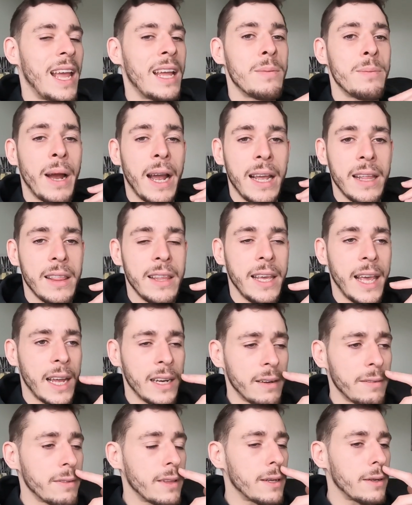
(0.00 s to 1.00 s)
And by the
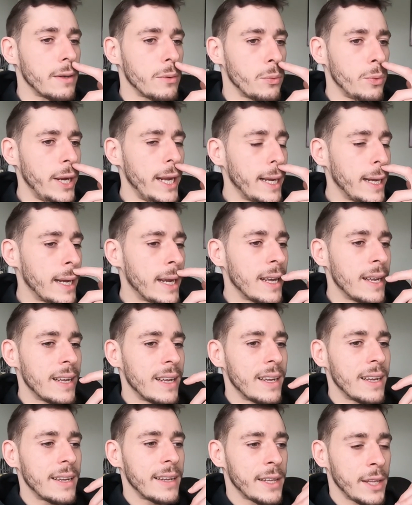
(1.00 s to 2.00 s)
end of the week,
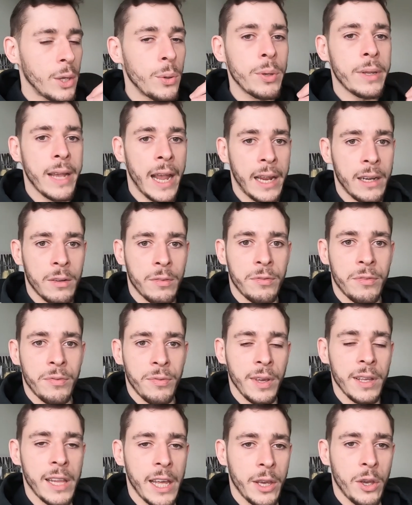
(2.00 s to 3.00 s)
you would kind of
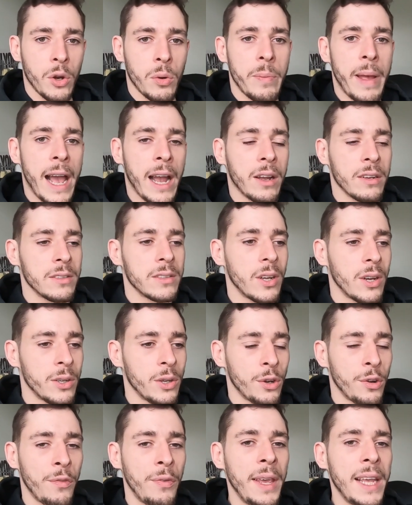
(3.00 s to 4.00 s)
feel like you're back on,
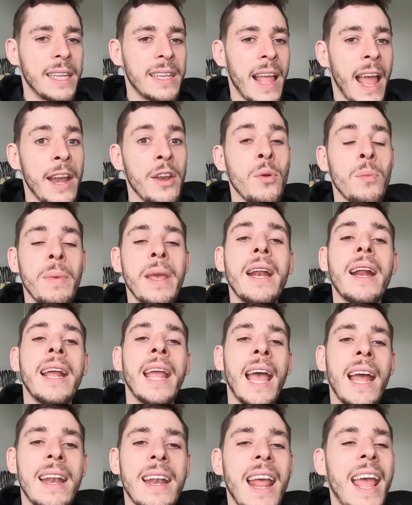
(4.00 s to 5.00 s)
on your feet and you meet
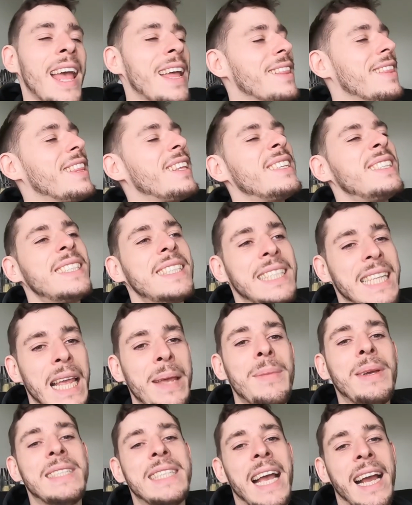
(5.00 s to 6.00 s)
again and the
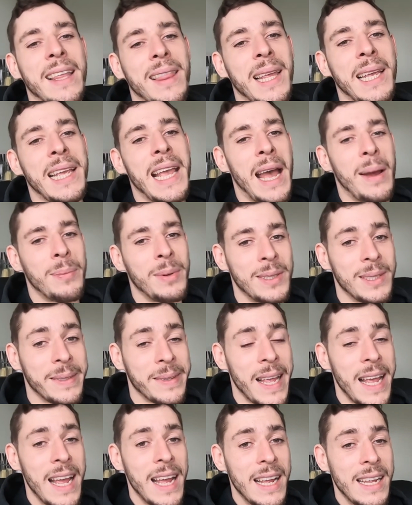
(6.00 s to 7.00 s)
same exact thing
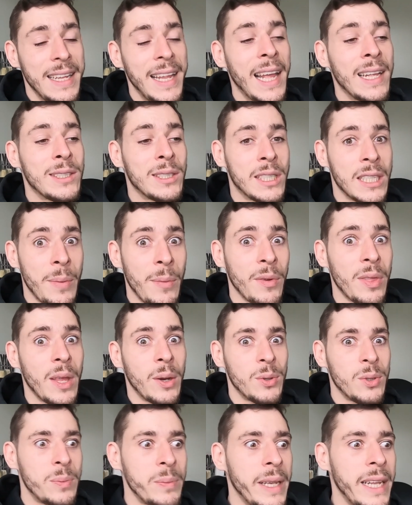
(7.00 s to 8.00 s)
happens. At some of
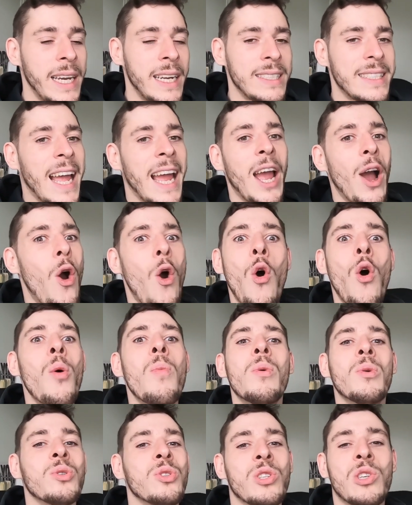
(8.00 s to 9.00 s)
those meetings, I
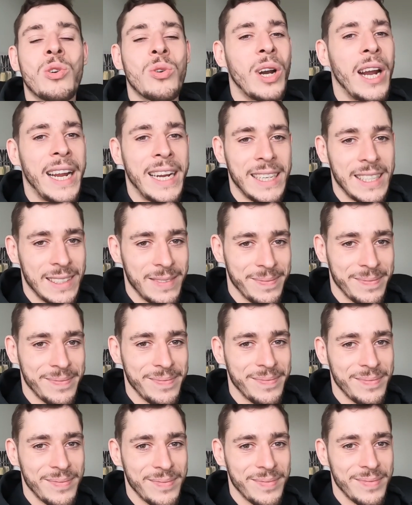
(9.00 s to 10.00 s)
almost cried.
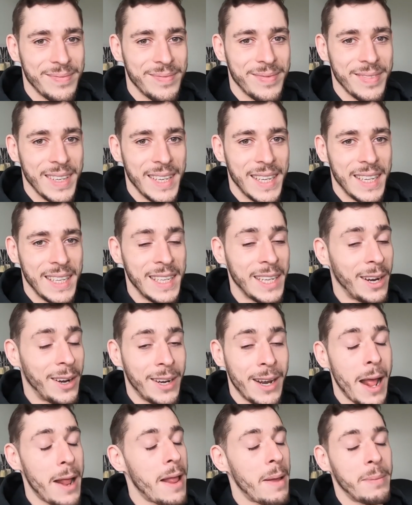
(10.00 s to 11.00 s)
You know,
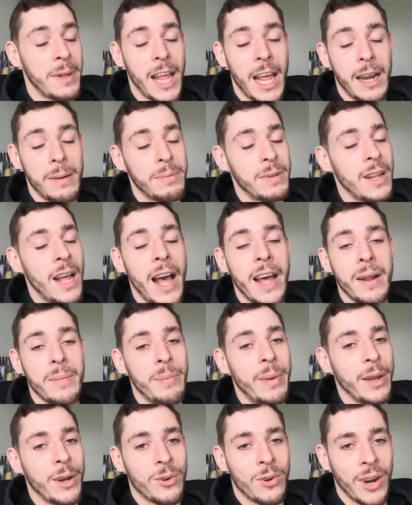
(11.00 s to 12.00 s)
I'm not, I'm not, not a
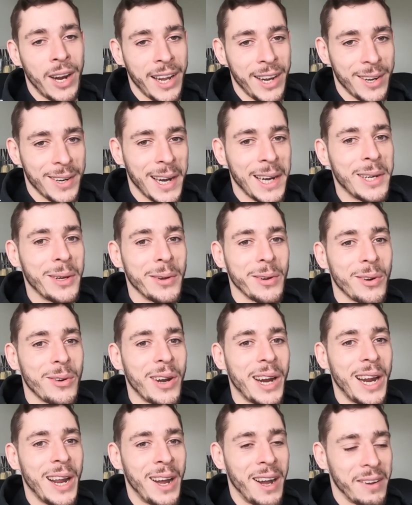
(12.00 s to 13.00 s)
big crier. I don't
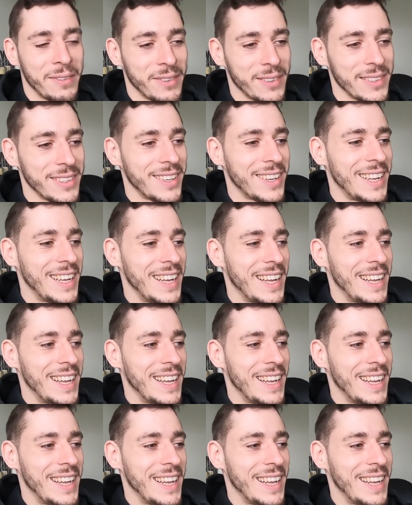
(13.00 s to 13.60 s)
cry often.